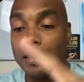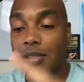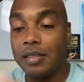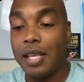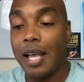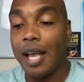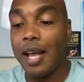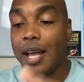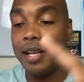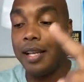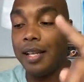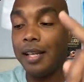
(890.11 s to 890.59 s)

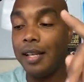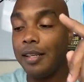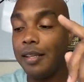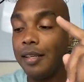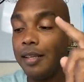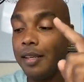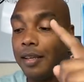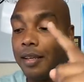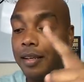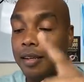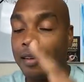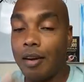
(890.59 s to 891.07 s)

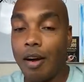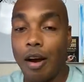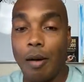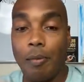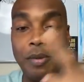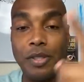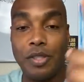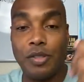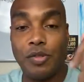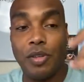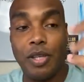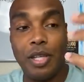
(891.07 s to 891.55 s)
siding,
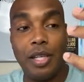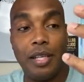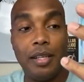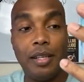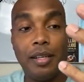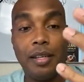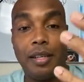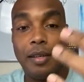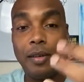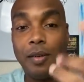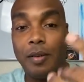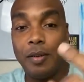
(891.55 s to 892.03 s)

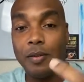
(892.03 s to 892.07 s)
carpentry,